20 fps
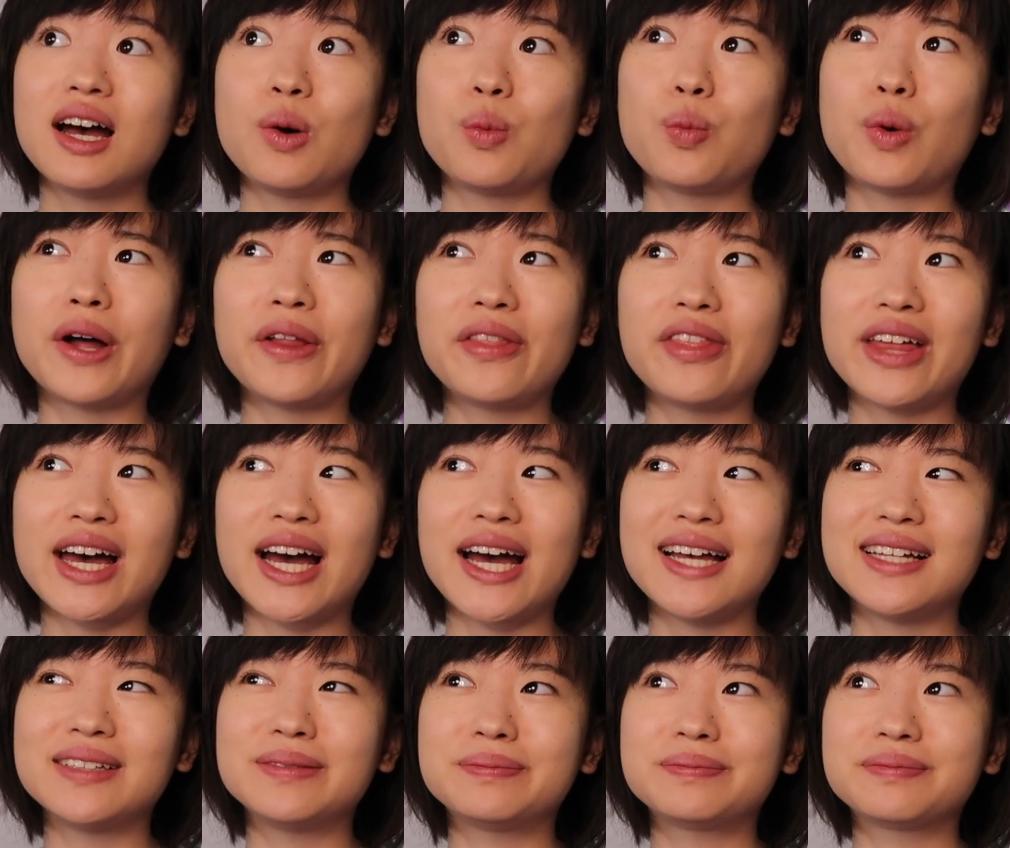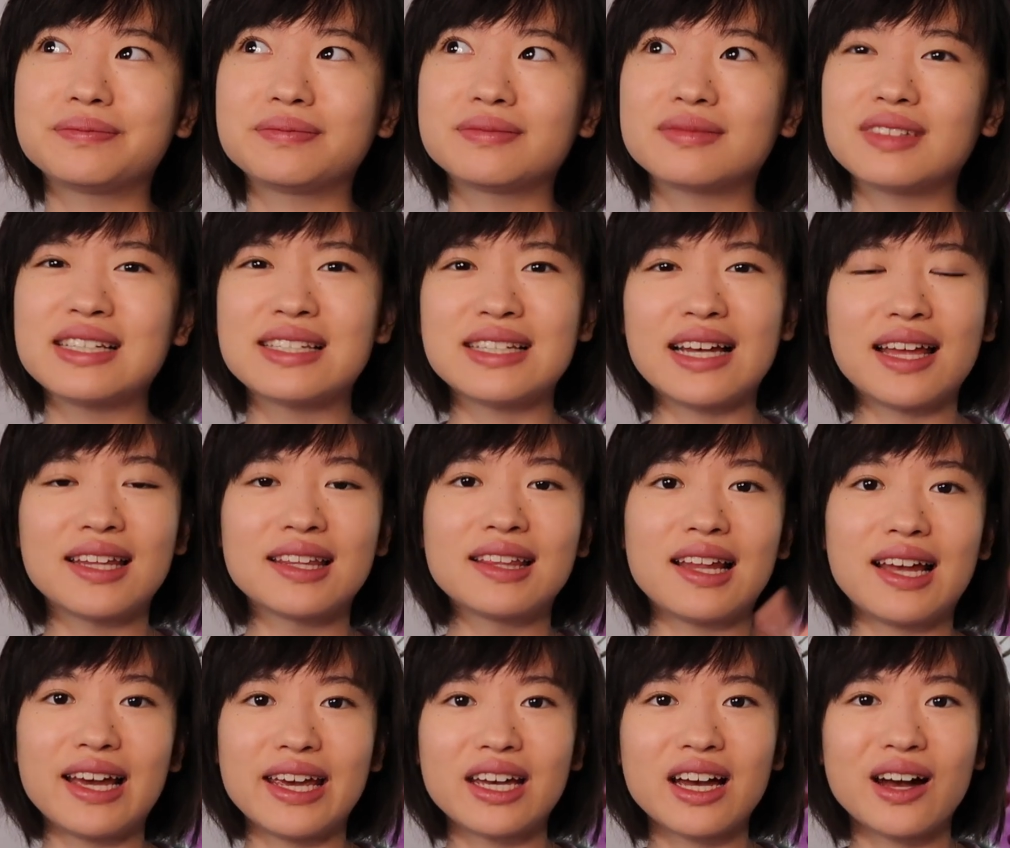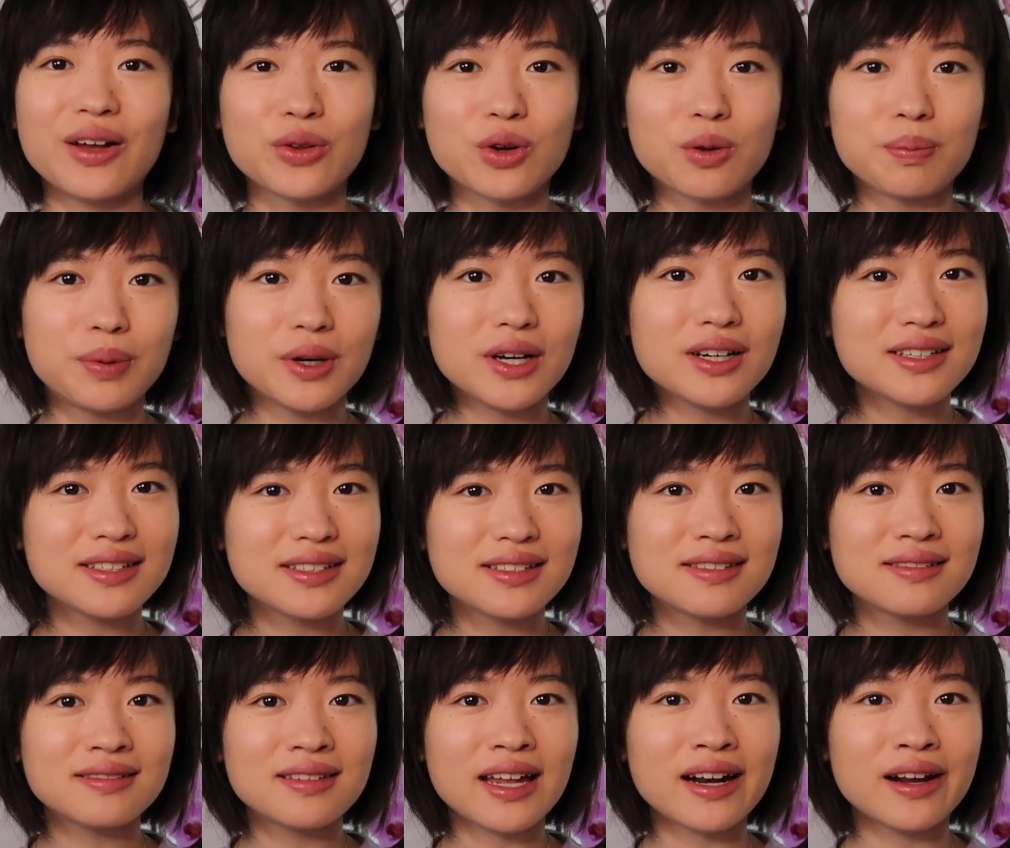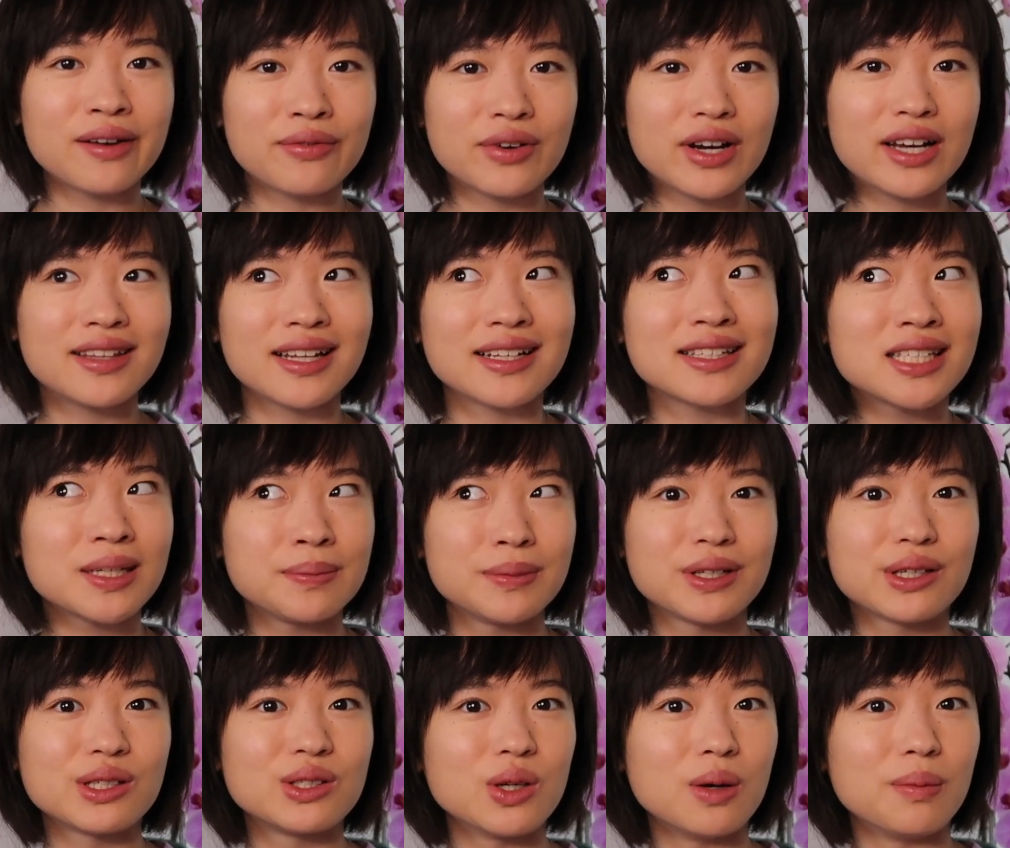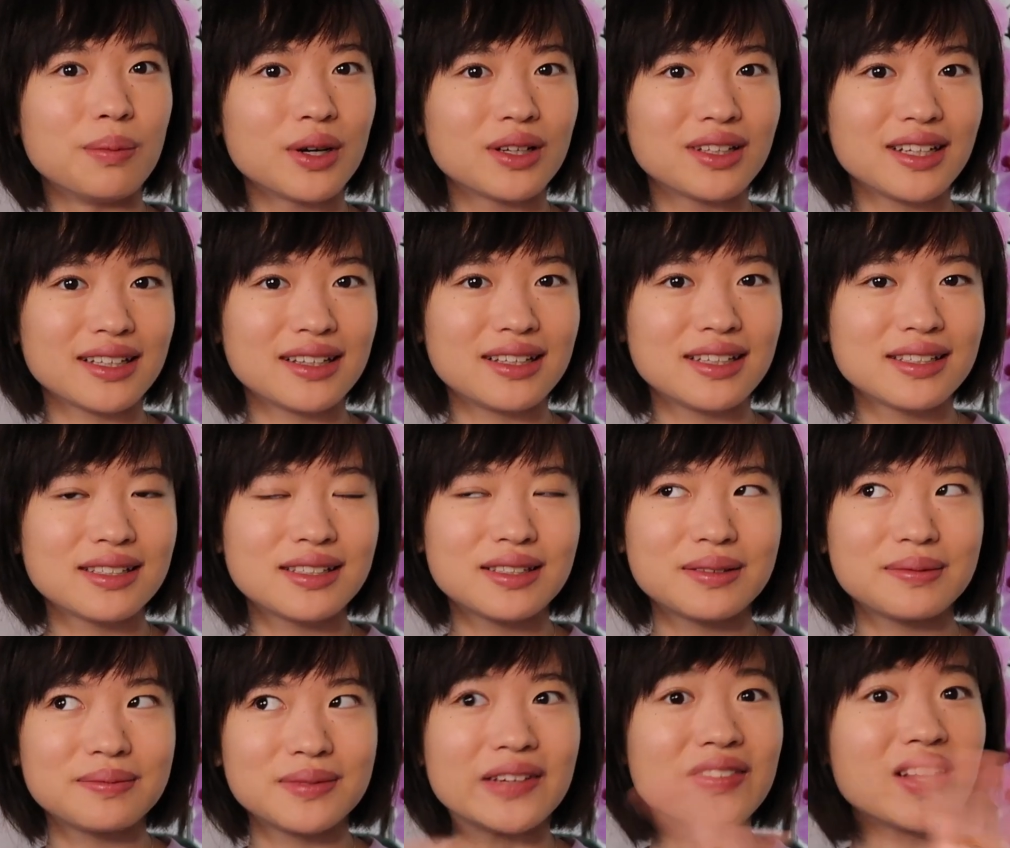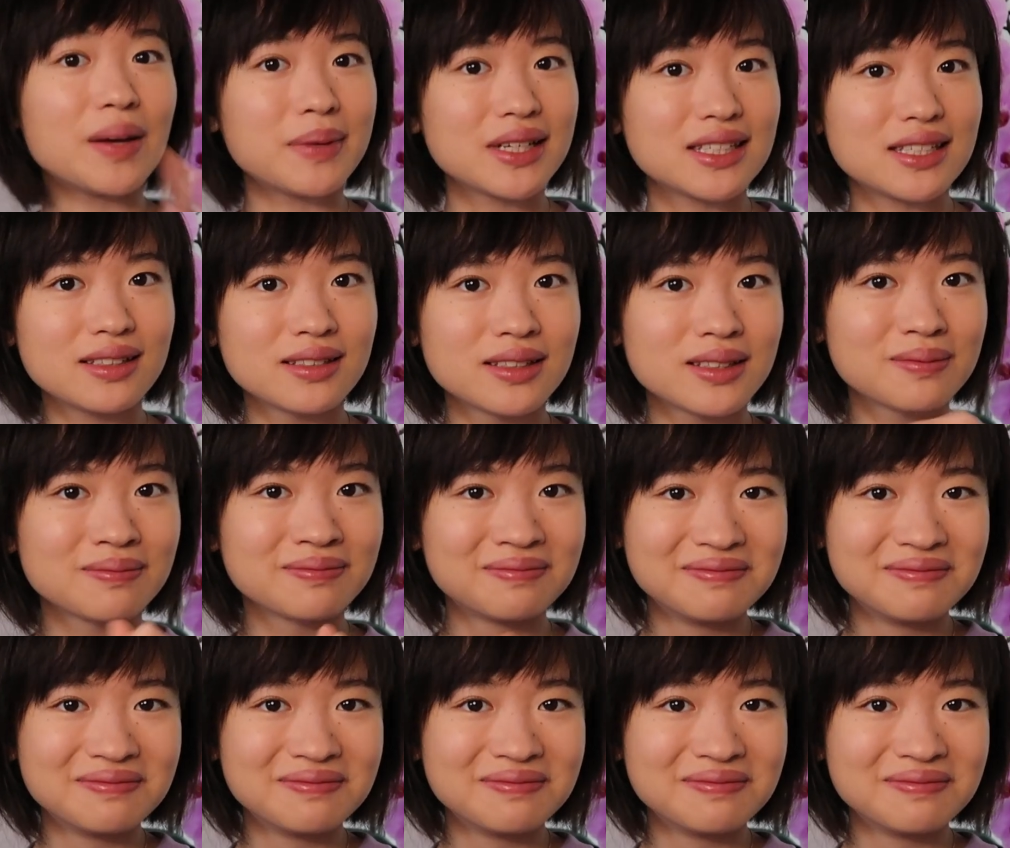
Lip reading: One that is unlike other books that I've read that's similar to a book like this, if that makes sense.